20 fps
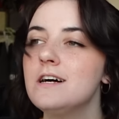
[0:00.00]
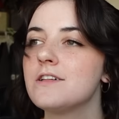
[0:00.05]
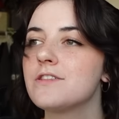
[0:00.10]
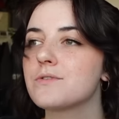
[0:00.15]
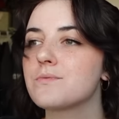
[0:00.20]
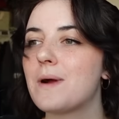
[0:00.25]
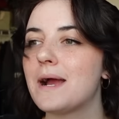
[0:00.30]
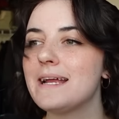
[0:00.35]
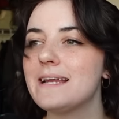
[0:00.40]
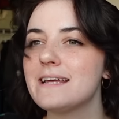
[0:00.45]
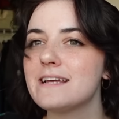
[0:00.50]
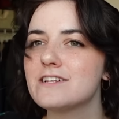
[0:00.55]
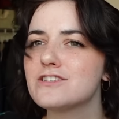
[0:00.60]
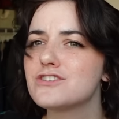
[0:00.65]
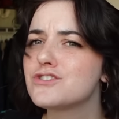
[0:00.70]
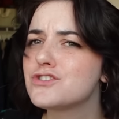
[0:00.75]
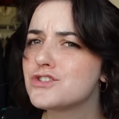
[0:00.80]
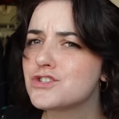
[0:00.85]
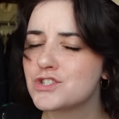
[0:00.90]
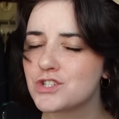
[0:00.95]
The writing
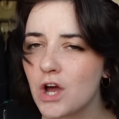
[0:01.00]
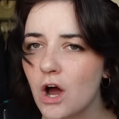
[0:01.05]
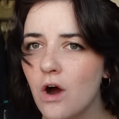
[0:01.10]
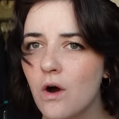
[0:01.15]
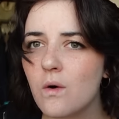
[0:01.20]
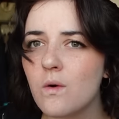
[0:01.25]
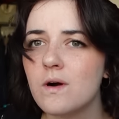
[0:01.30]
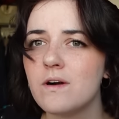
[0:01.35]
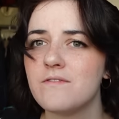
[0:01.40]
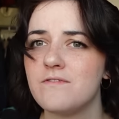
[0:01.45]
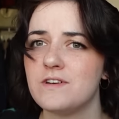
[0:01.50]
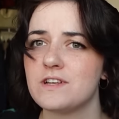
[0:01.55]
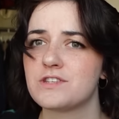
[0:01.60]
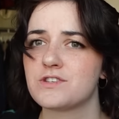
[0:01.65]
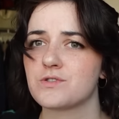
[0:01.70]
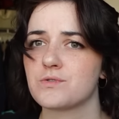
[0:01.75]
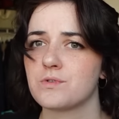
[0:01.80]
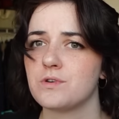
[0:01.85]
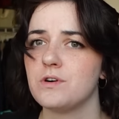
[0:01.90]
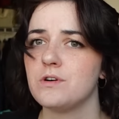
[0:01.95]
is so
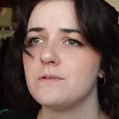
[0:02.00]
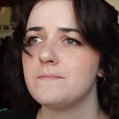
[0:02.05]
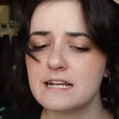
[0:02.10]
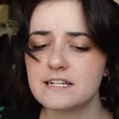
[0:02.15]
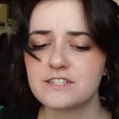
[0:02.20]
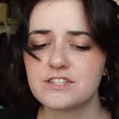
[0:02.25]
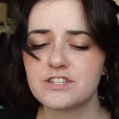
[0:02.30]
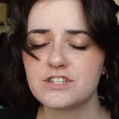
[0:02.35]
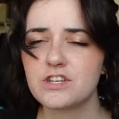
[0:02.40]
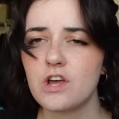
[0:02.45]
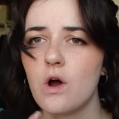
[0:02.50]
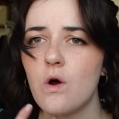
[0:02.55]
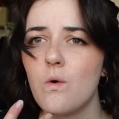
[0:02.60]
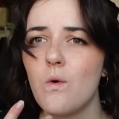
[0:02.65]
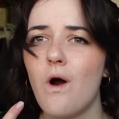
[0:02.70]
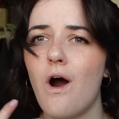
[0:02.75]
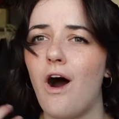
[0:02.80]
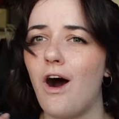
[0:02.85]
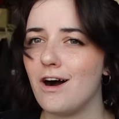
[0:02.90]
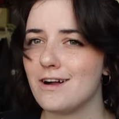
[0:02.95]
visceral. It's
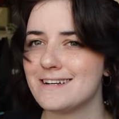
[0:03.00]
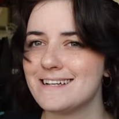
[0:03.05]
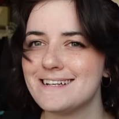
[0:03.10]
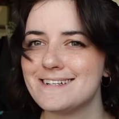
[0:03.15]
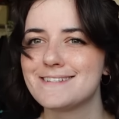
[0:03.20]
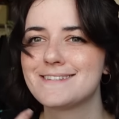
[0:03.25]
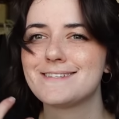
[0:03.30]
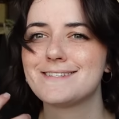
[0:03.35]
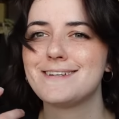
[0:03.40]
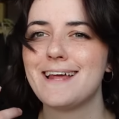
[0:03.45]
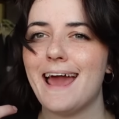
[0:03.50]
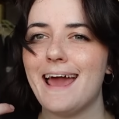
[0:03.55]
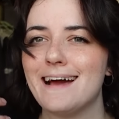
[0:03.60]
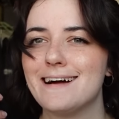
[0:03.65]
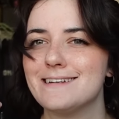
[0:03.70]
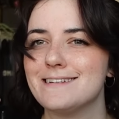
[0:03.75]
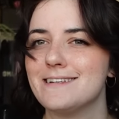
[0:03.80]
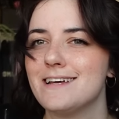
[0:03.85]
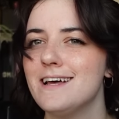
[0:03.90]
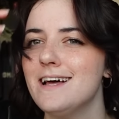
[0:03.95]
so honest
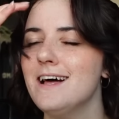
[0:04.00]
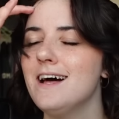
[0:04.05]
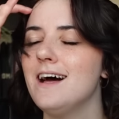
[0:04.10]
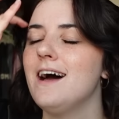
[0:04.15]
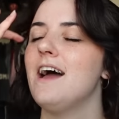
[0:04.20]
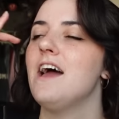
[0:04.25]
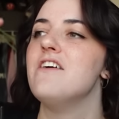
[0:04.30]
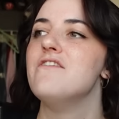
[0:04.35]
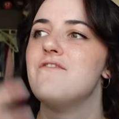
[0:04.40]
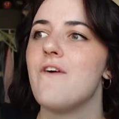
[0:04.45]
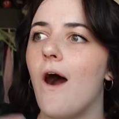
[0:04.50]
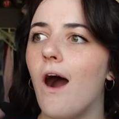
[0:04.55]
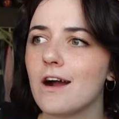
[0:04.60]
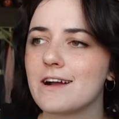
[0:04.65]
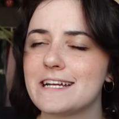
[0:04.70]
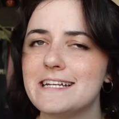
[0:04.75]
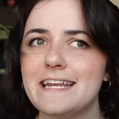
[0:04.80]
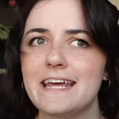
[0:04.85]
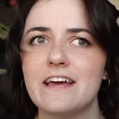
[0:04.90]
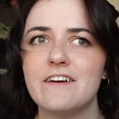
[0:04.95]
and
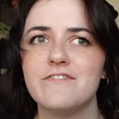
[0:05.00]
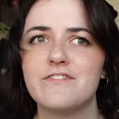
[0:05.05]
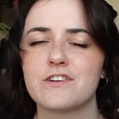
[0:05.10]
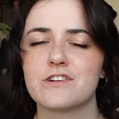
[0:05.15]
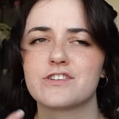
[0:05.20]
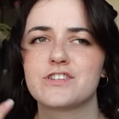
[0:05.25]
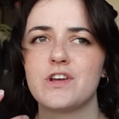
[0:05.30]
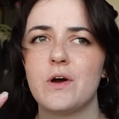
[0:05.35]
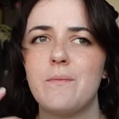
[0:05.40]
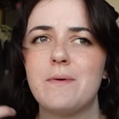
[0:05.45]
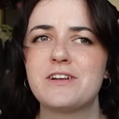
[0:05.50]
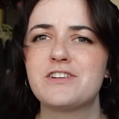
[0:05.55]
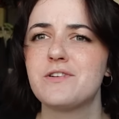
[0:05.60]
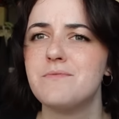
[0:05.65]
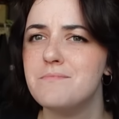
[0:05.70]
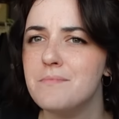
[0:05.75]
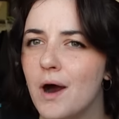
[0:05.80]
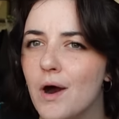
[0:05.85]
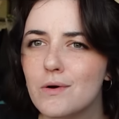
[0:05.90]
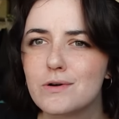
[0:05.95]
evocative. There's so much
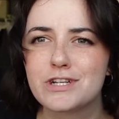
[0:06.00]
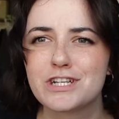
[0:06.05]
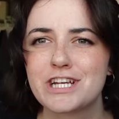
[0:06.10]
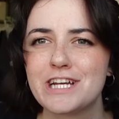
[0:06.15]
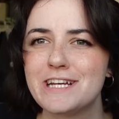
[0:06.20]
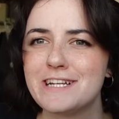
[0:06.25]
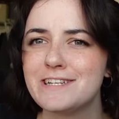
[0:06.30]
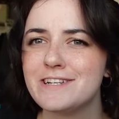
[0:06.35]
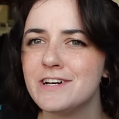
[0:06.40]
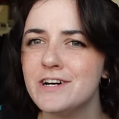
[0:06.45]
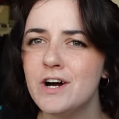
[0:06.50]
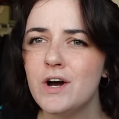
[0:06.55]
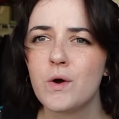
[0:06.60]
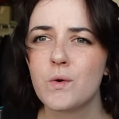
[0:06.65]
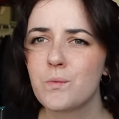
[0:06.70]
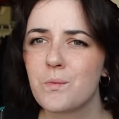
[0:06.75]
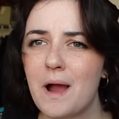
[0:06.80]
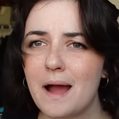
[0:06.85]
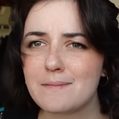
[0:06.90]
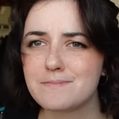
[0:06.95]
emotion
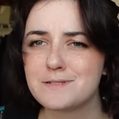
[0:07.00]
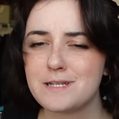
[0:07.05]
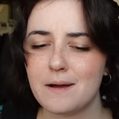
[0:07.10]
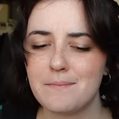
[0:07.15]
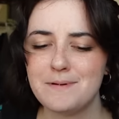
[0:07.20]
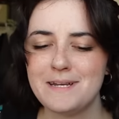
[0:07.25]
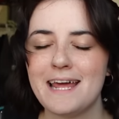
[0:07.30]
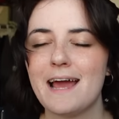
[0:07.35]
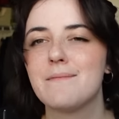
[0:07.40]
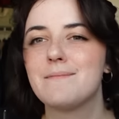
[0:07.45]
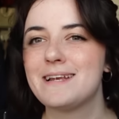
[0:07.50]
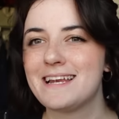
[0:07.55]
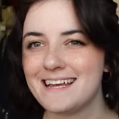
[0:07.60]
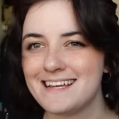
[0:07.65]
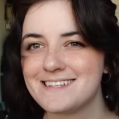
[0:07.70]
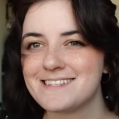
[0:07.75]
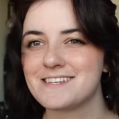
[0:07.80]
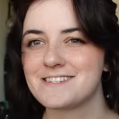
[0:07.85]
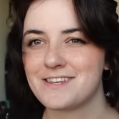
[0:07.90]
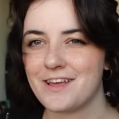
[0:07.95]
wrapped up in it. I mean, it
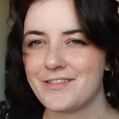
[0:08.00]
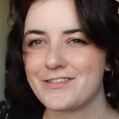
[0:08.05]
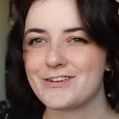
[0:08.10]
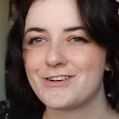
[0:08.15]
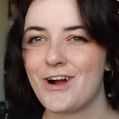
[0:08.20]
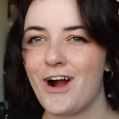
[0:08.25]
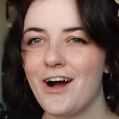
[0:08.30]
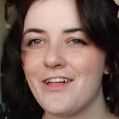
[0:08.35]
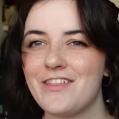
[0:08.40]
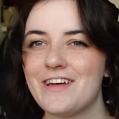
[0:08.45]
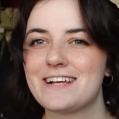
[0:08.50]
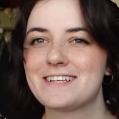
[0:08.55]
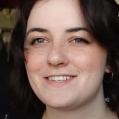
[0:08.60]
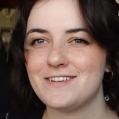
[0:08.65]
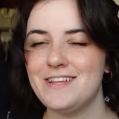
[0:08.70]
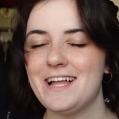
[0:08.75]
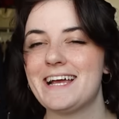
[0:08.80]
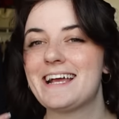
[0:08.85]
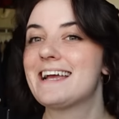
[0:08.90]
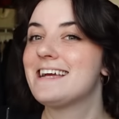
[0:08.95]
is a Southern Gothic,
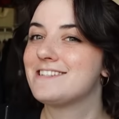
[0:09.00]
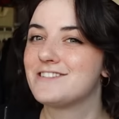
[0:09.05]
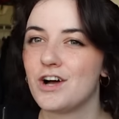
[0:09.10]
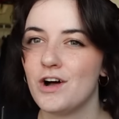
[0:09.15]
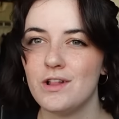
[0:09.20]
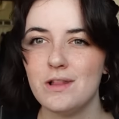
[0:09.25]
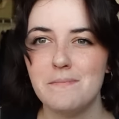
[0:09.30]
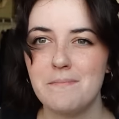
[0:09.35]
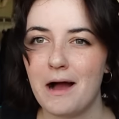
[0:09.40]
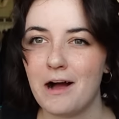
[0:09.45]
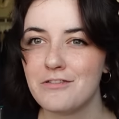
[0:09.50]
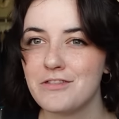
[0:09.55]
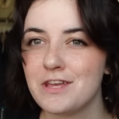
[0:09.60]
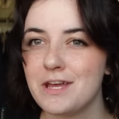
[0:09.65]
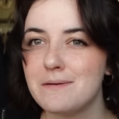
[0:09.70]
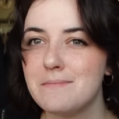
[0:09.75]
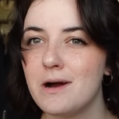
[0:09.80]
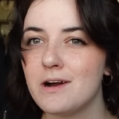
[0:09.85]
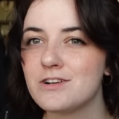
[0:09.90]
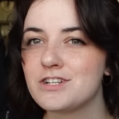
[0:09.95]
so like it's all about the
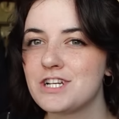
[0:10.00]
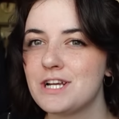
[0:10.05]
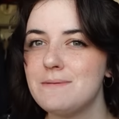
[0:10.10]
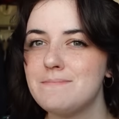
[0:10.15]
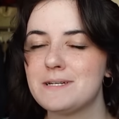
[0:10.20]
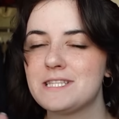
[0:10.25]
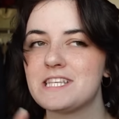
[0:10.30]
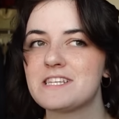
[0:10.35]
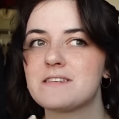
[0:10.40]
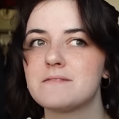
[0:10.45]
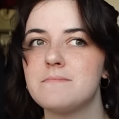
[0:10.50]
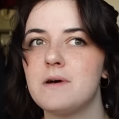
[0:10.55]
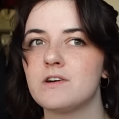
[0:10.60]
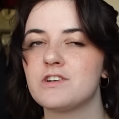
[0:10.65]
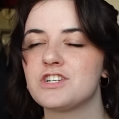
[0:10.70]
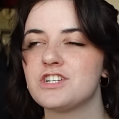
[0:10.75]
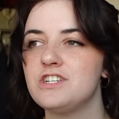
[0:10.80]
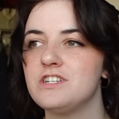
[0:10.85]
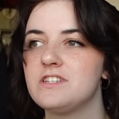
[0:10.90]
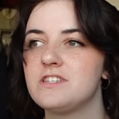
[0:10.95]
emotion, but this
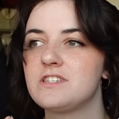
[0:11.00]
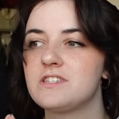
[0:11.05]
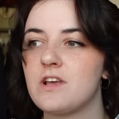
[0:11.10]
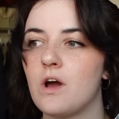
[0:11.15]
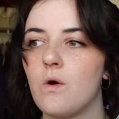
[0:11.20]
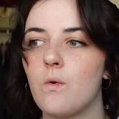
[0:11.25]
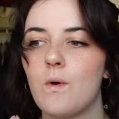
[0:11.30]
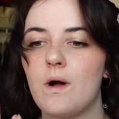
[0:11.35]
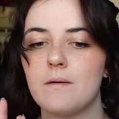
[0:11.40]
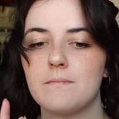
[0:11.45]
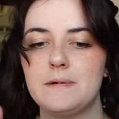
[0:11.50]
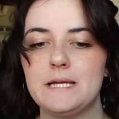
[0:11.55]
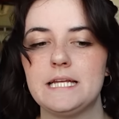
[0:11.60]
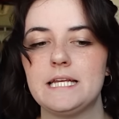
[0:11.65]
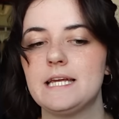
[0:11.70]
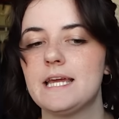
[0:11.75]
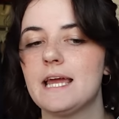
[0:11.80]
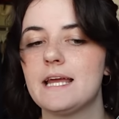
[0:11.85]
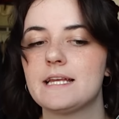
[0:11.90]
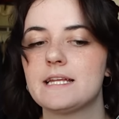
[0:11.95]
emotion is so well
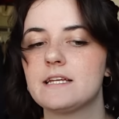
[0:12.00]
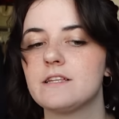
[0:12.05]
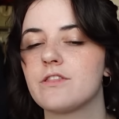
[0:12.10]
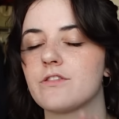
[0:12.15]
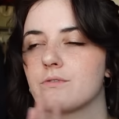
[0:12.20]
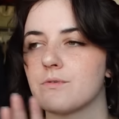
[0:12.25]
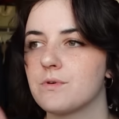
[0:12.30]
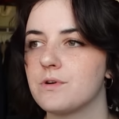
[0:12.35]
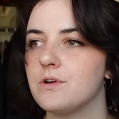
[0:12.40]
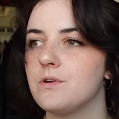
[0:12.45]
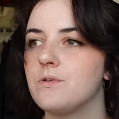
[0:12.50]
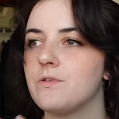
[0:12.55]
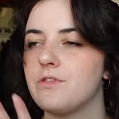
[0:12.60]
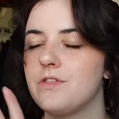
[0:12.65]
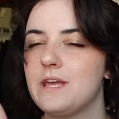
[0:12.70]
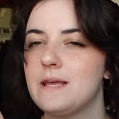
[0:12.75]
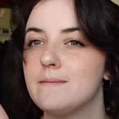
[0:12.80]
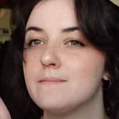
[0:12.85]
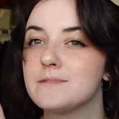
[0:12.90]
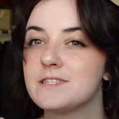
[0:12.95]
mediated through
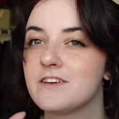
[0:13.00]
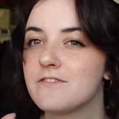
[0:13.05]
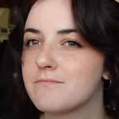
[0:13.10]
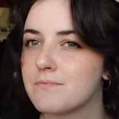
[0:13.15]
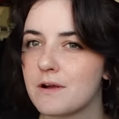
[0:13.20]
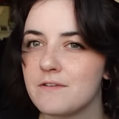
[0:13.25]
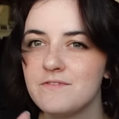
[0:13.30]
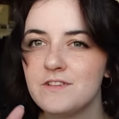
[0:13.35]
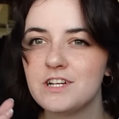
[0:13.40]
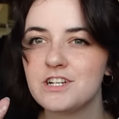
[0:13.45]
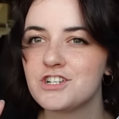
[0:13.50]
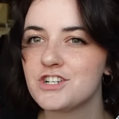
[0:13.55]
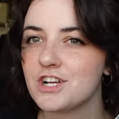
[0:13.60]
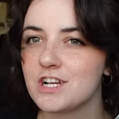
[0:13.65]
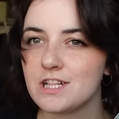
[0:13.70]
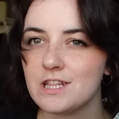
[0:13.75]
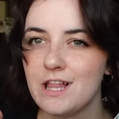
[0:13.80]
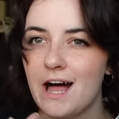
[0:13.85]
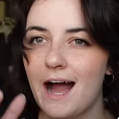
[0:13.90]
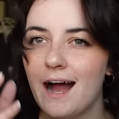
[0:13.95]
themes of privilege
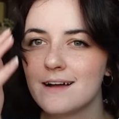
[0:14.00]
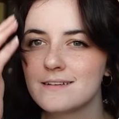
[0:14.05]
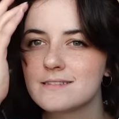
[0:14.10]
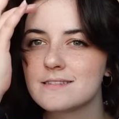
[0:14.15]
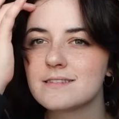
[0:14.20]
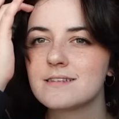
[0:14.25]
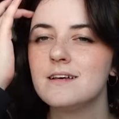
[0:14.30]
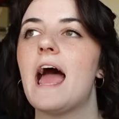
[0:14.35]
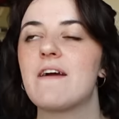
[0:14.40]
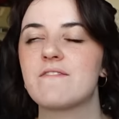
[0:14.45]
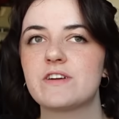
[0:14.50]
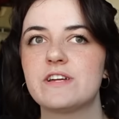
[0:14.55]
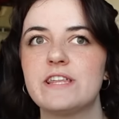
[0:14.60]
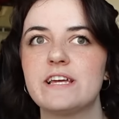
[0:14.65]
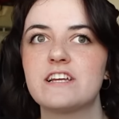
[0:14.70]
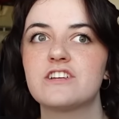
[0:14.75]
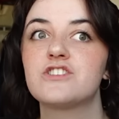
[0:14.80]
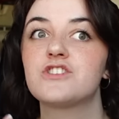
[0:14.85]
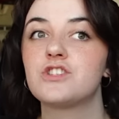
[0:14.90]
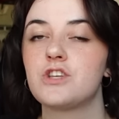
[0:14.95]
and class.
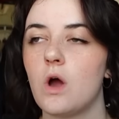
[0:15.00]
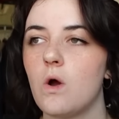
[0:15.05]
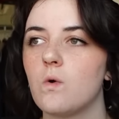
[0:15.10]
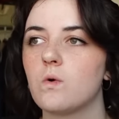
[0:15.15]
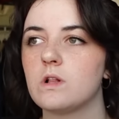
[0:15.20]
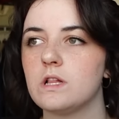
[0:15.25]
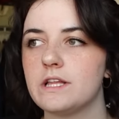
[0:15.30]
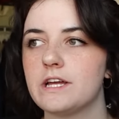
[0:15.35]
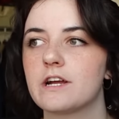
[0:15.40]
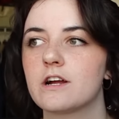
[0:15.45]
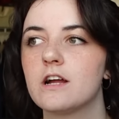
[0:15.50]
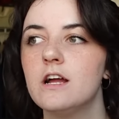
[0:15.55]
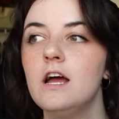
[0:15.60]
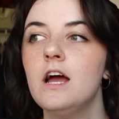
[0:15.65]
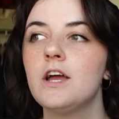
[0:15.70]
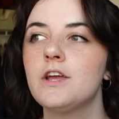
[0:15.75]
Everything is so clear.